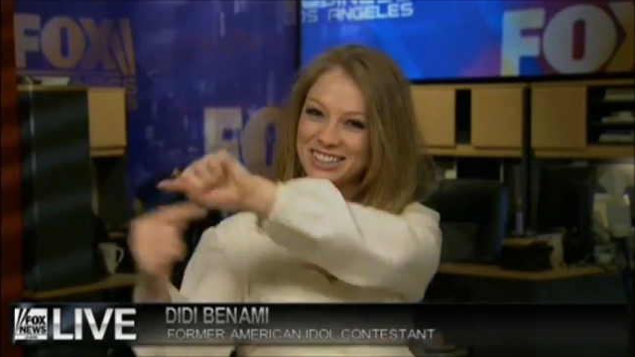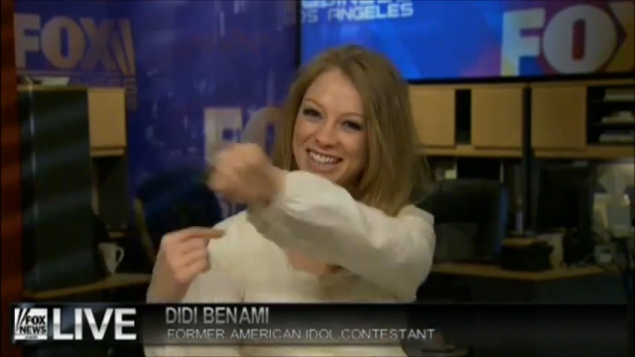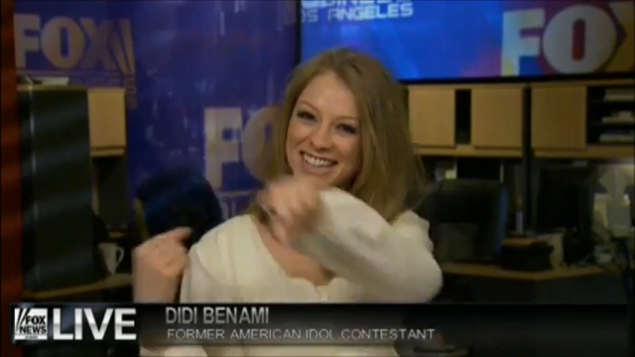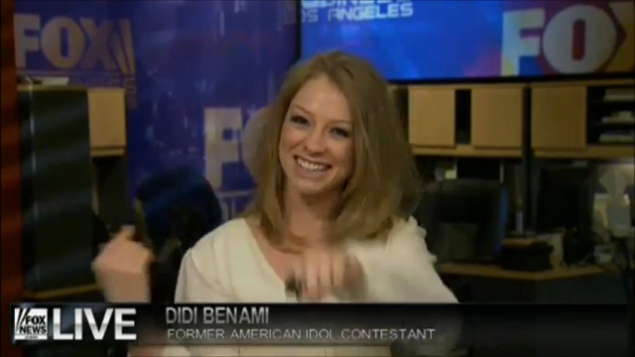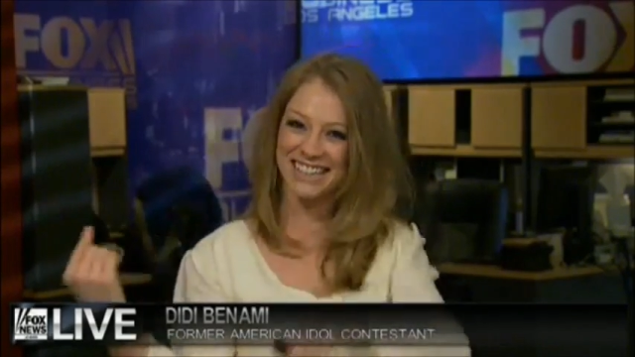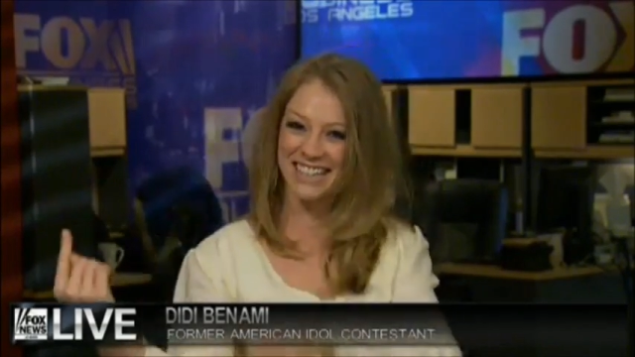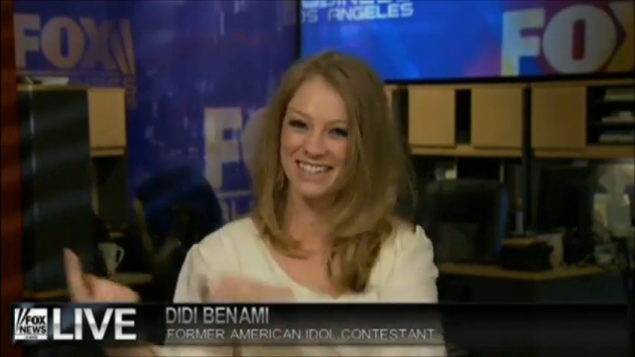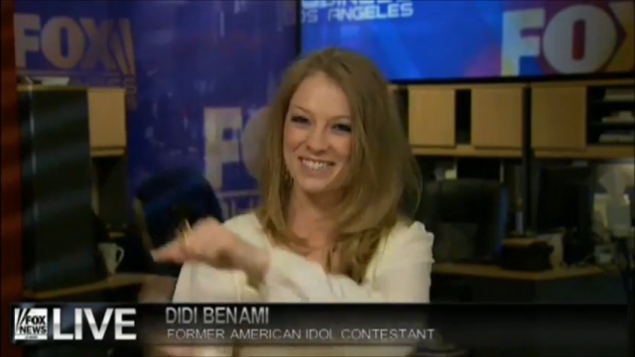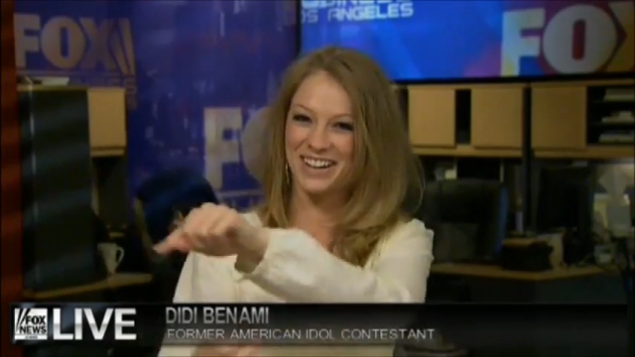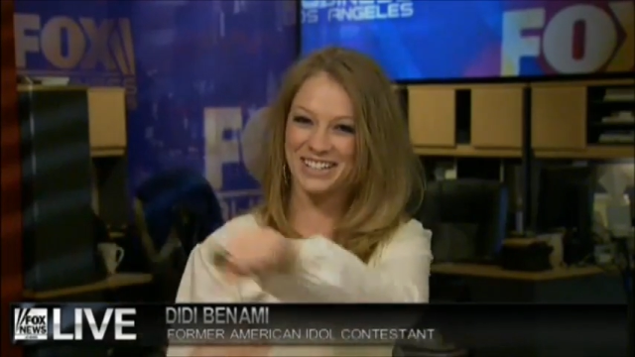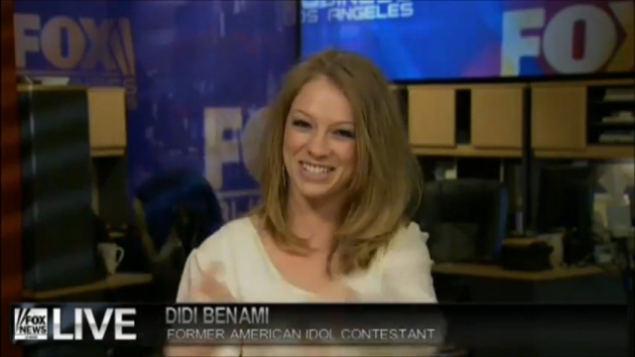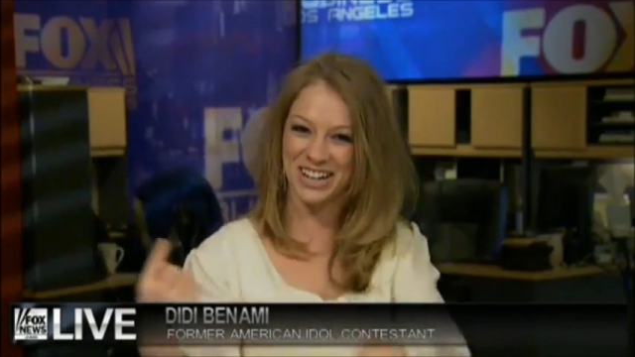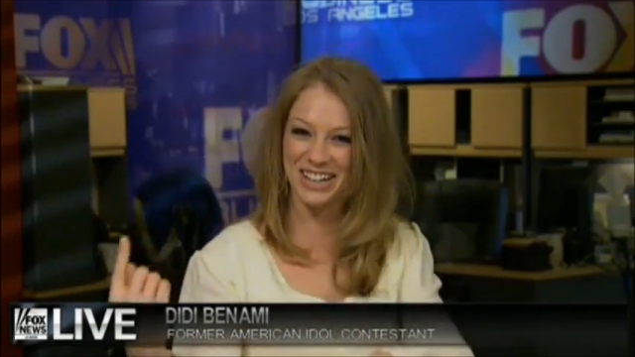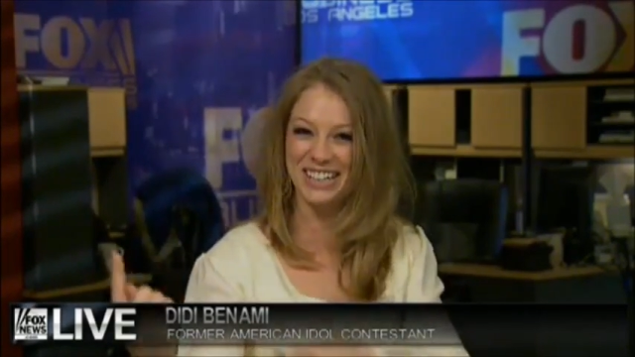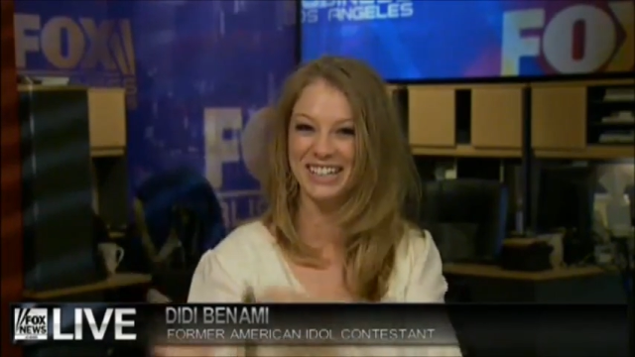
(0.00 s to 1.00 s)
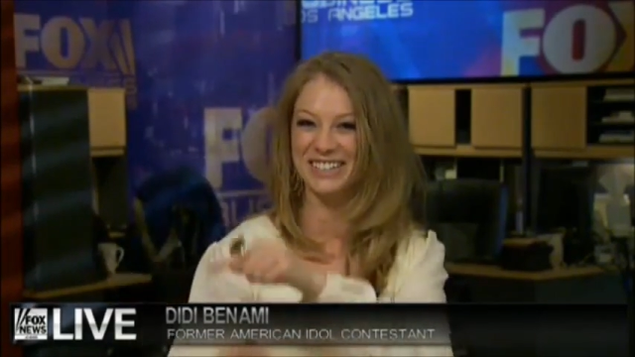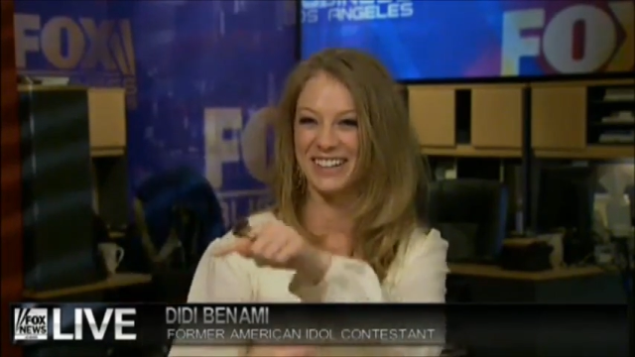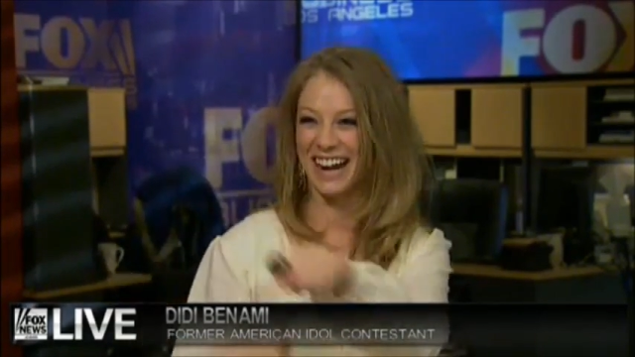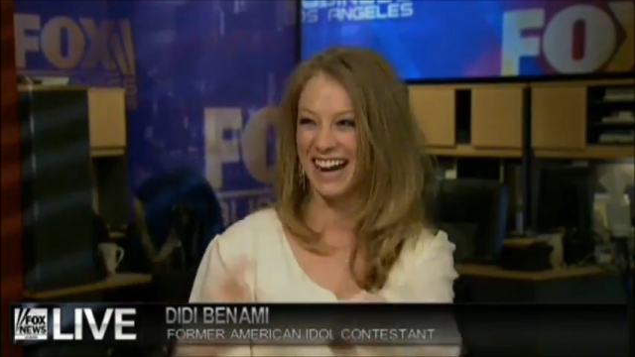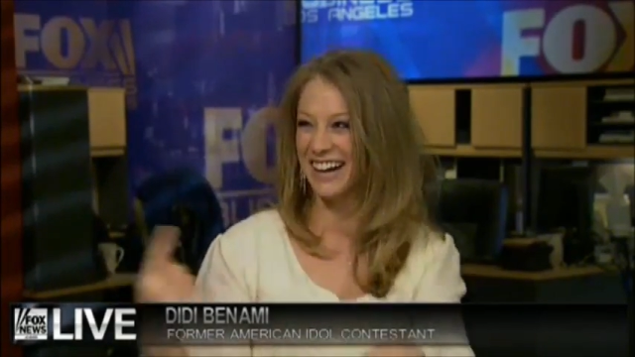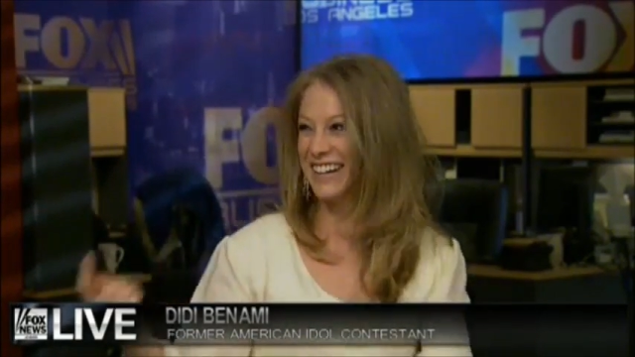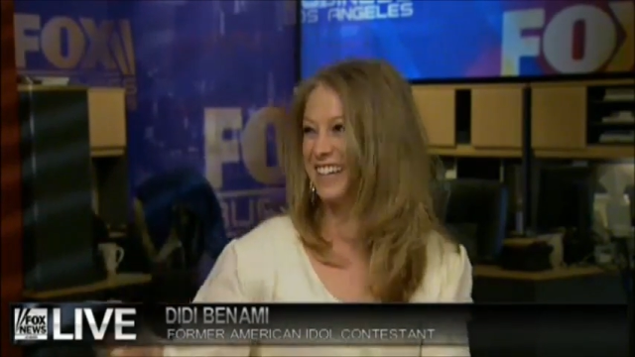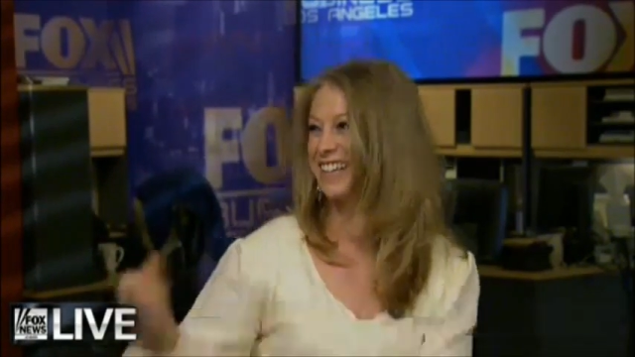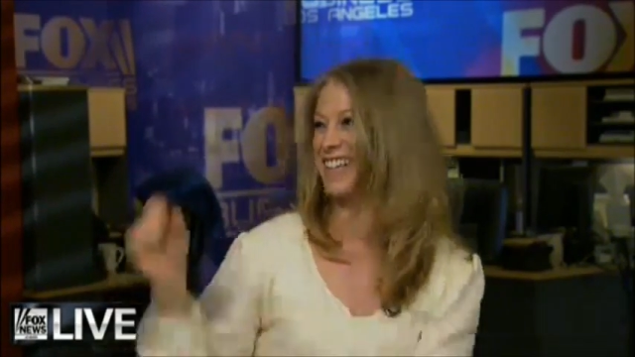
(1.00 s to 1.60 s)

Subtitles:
Like, think about turning around and